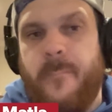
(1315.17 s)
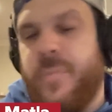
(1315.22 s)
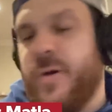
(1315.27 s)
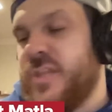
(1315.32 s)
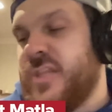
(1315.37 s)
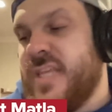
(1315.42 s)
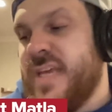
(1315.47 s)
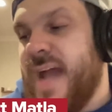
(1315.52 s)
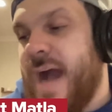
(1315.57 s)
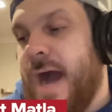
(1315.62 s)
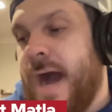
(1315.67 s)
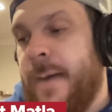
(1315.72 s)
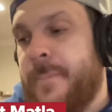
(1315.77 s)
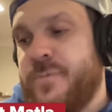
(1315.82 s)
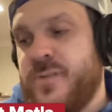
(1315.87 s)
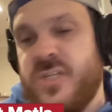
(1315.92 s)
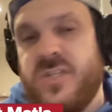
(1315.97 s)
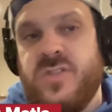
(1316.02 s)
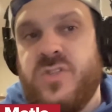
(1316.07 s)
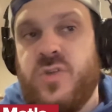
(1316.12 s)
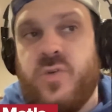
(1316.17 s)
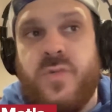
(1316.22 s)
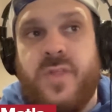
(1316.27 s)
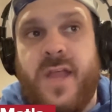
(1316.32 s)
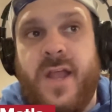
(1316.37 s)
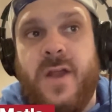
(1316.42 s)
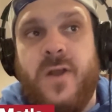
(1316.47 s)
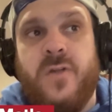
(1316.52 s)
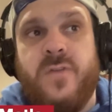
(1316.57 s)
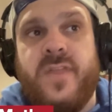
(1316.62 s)
but the options are
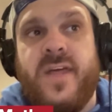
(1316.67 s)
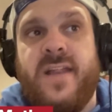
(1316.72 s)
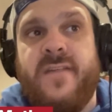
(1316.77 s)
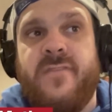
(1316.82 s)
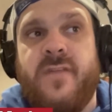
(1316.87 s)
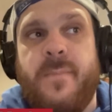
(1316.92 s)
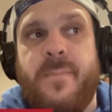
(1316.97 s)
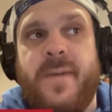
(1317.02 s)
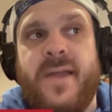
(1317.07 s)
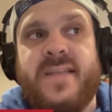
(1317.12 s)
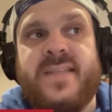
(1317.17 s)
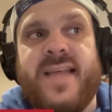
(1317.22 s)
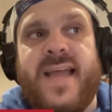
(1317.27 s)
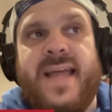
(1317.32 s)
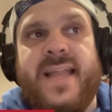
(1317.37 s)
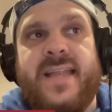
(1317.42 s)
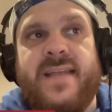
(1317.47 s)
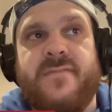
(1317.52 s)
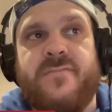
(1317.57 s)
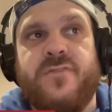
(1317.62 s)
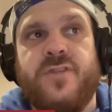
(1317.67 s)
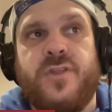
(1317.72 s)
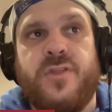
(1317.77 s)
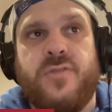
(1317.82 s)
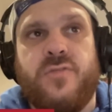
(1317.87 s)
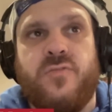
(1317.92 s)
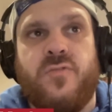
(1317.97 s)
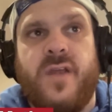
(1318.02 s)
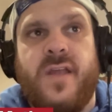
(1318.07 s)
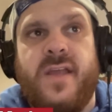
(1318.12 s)
there that if they picked any of the
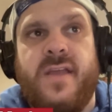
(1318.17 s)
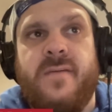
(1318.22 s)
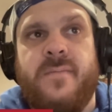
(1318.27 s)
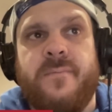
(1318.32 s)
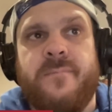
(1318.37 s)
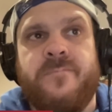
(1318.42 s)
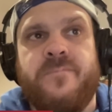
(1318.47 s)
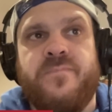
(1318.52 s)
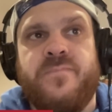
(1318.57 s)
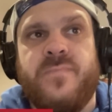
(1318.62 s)
3,